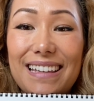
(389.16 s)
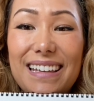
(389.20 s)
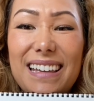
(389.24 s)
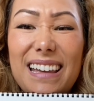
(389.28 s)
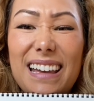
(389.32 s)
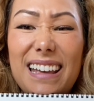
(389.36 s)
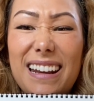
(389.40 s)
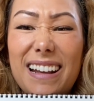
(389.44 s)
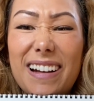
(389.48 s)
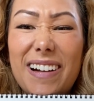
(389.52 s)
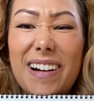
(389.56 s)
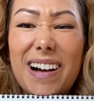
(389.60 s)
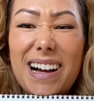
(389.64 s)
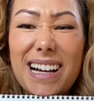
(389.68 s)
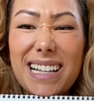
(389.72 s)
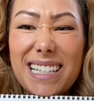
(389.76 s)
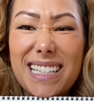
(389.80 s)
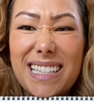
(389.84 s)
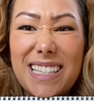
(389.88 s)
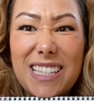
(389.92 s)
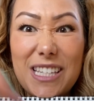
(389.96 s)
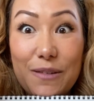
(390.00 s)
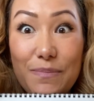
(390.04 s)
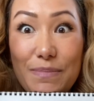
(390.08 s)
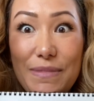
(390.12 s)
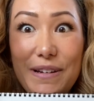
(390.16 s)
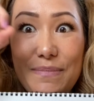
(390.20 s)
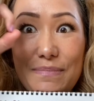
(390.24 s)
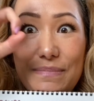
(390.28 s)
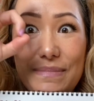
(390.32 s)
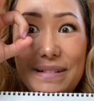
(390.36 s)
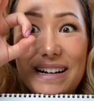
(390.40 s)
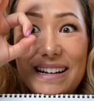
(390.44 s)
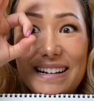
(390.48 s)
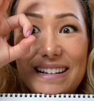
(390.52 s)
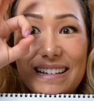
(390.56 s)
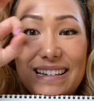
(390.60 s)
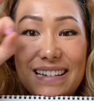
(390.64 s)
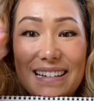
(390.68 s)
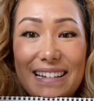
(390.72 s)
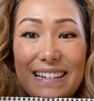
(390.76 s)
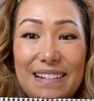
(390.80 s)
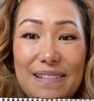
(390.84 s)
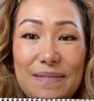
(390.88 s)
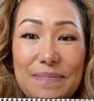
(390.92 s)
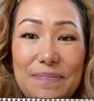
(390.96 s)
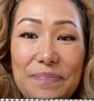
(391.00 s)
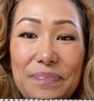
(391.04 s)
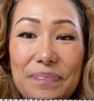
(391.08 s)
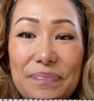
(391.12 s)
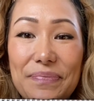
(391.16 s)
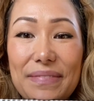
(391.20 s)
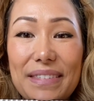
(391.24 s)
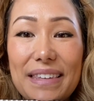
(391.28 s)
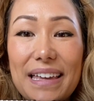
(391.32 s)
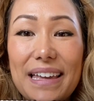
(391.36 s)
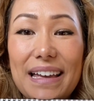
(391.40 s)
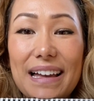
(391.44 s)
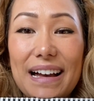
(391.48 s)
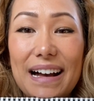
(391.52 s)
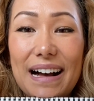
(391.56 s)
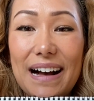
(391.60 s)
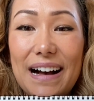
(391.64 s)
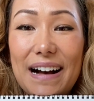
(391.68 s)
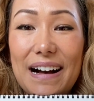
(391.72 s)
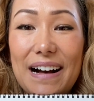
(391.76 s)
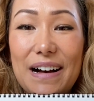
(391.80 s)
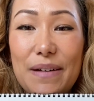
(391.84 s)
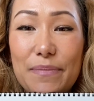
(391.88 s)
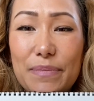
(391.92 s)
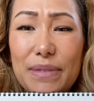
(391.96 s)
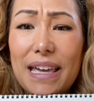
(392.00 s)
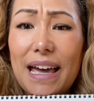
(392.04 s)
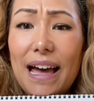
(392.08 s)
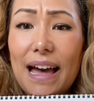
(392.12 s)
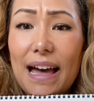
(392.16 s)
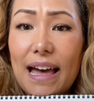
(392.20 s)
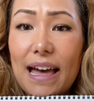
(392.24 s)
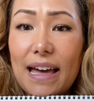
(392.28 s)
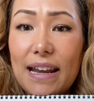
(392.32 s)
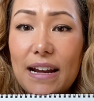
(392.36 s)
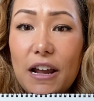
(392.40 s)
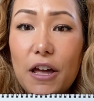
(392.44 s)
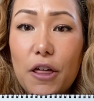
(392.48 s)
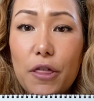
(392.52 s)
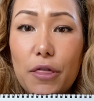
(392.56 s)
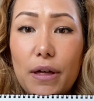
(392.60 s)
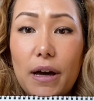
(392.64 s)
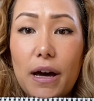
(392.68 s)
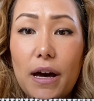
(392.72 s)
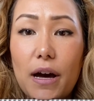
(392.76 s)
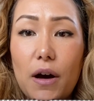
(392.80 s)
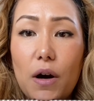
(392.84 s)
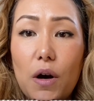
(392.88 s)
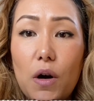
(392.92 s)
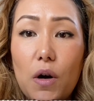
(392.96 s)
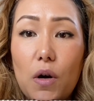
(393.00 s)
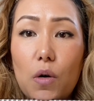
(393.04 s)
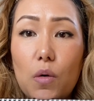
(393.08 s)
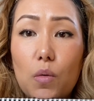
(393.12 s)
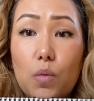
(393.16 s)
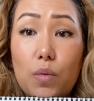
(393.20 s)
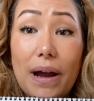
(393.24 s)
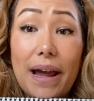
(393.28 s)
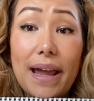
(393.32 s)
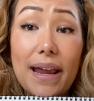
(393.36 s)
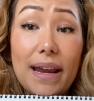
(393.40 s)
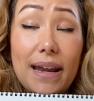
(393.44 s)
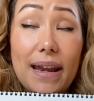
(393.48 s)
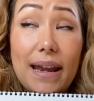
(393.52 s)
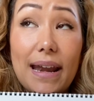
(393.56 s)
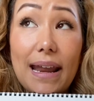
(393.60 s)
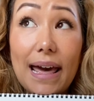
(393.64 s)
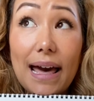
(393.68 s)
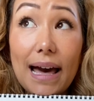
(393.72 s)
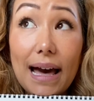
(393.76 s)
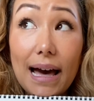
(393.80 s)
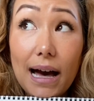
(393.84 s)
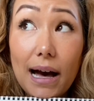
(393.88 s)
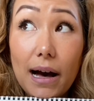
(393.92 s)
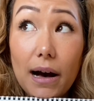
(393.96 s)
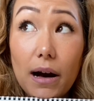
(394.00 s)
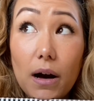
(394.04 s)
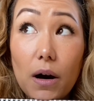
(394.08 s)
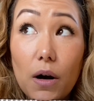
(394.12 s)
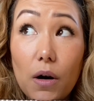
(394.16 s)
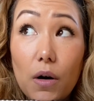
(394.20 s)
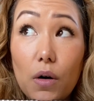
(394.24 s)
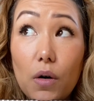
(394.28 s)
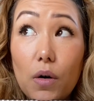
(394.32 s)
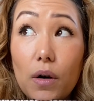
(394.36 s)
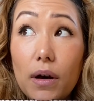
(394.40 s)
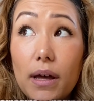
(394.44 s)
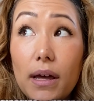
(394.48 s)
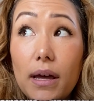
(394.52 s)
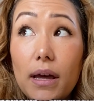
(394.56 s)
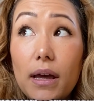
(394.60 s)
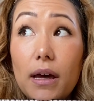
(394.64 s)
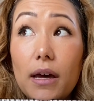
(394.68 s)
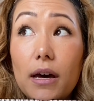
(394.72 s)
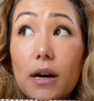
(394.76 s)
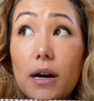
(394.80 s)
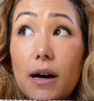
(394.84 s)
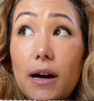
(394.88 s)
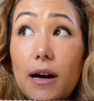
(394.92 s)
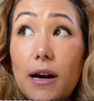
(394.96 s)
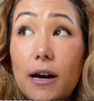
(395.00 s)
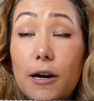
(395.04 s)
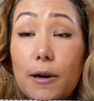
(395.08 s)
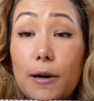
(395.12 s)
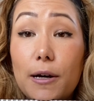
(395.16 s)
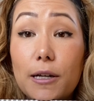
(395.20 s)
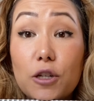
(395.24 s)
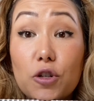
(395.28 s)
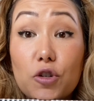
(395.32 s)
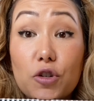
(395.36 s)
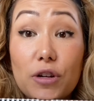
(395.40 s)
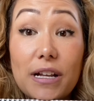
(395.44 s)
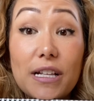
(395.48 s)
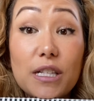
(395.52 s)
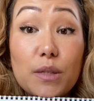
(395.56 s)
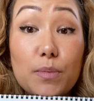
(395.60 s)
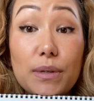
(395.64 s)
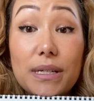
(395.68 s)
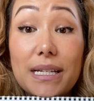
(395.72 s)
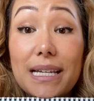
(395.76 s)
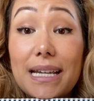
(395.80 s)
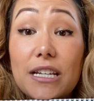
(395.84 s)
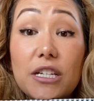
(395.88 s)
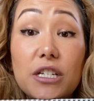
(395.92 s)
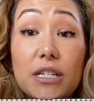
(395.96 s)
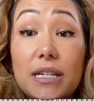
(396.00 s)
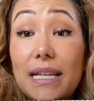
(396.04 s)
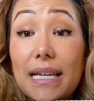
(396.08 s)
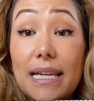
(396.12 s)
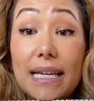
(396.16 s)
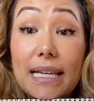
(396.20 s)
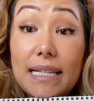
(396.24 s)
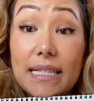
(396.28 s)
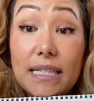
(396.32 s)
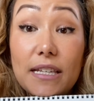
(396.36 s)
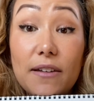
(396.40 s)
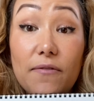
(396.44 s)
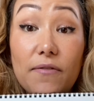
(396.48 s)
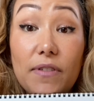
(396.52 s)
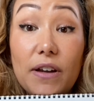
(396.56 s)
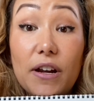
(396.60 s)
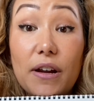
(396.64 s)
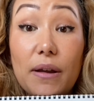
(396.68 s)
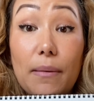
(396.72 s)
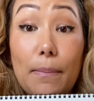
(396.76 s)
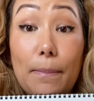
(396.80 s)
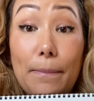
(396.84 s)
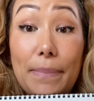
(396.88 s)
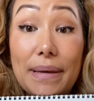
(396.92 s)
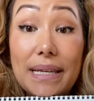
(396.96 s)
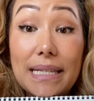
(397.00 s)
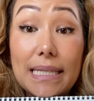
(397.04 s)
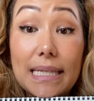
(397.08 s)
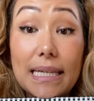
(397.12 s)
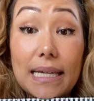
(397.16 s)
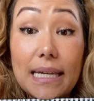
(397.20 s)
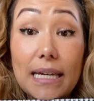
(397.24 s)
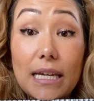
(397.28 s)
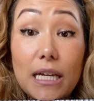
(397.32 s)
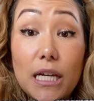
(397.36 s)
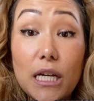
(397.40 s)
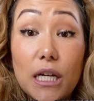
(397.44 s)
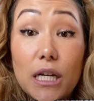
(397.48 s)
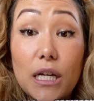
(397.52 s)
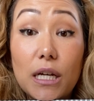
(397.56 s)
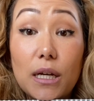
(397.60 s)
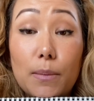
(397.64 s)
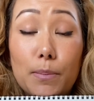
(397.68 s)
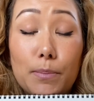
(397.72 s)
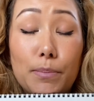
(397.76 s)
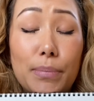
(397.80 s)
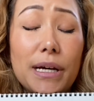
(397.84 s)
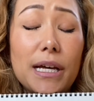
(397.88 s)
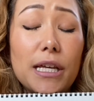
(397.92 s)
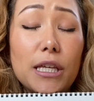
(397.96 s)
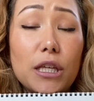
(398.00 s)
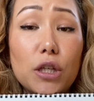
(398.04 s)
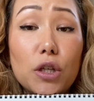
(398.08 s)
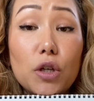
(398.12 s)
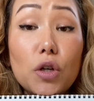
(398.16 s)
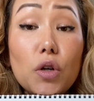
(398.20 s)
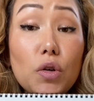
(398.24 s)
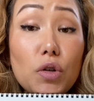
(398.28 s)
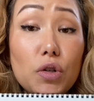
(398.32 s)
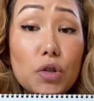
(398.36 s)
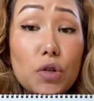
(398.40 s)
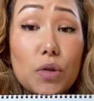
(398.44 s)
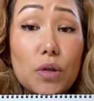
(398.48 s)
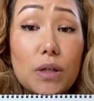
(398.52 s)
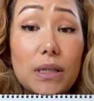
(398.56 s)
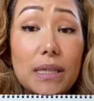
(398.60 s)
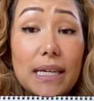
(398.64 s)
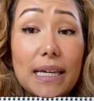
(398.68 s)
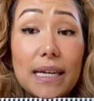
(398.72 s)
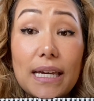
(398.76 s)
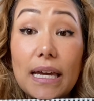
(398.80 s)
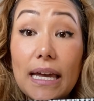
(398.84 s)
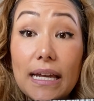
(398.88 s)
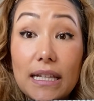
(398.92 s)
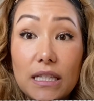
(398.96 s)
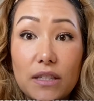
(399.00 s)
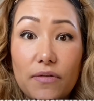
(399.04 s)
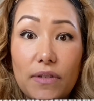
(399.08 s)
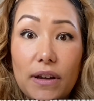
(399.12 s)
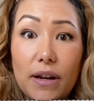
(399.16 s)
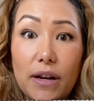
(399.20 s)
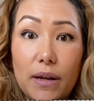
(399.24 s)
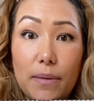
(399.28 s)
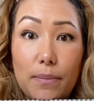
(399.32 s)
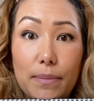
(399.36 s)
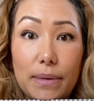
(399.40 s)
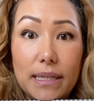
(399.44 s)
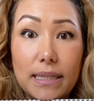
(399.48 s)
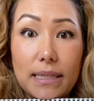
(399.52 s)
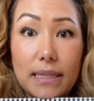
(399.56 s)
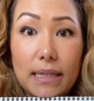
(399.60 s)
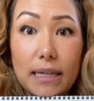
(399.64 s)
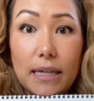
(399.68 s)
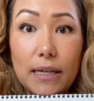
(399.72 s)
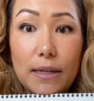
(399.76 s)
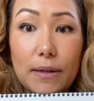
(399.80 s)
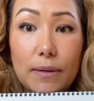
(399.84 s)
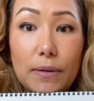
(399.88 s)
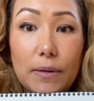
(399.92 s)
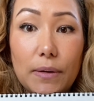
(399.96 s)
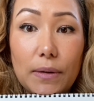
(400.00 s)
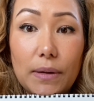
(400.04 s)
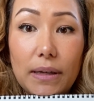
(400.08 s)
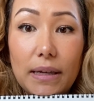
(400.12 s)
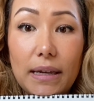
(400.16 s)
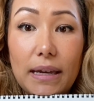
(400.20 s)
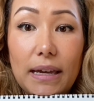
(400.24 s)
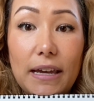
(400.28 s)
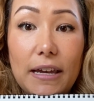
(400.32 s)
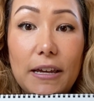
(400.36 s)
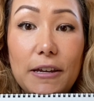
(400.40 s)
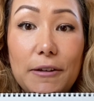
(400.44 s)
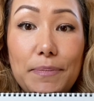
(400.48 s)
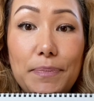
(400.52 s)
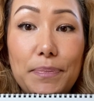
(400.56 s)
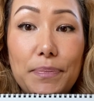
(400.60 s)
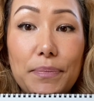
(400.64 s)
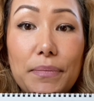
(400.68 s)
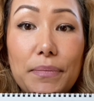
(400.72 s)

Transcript: And it costs me money. And I thought, right now, transportation isn't very busy, but usually it's very busy, okay?